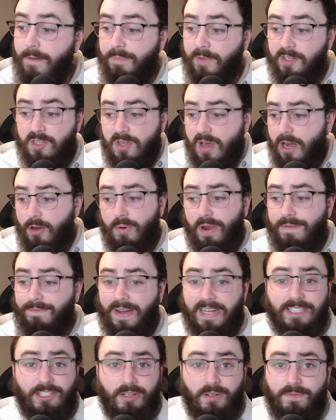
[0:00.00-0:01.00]
There's a lot of great
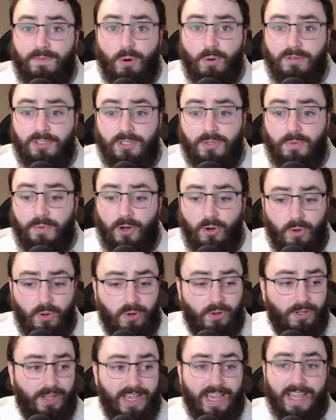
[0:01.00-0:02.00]
fights to look forward to.
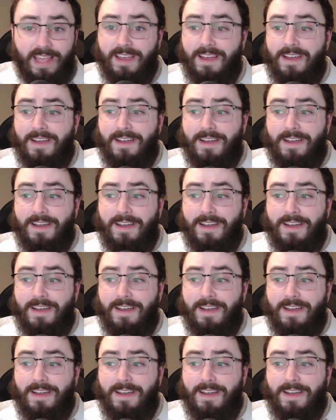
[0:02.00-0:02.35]
Holy,